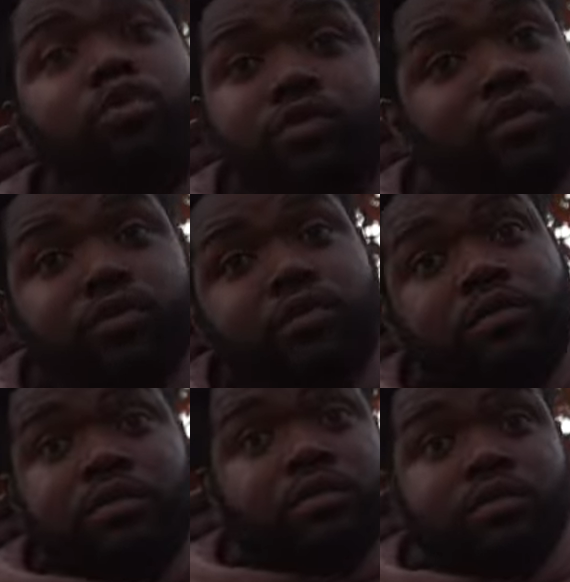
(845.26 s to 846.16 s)
money.
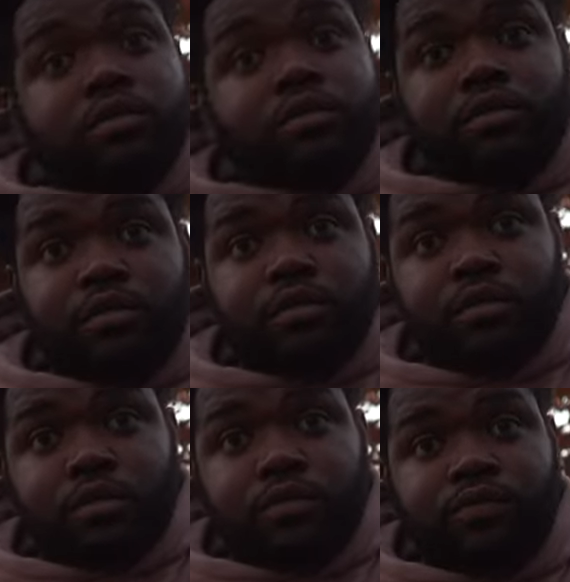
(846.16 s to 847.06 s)
No. Damn.
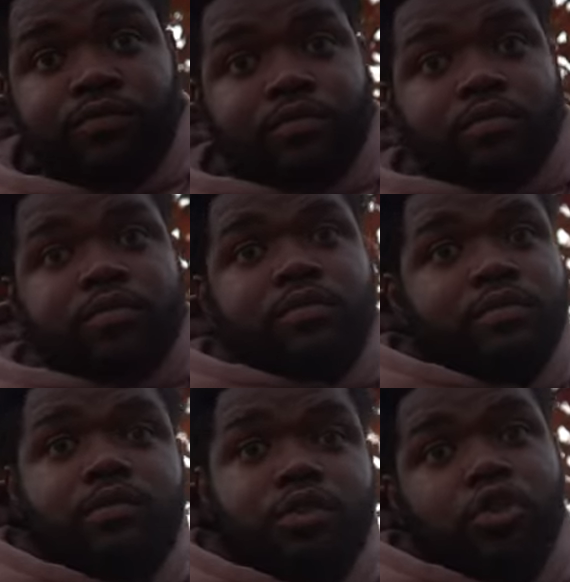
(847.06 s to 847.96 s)

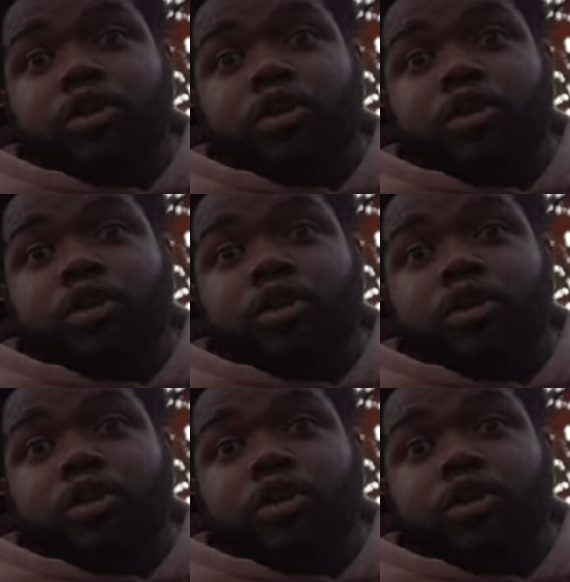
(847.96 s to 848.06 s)
You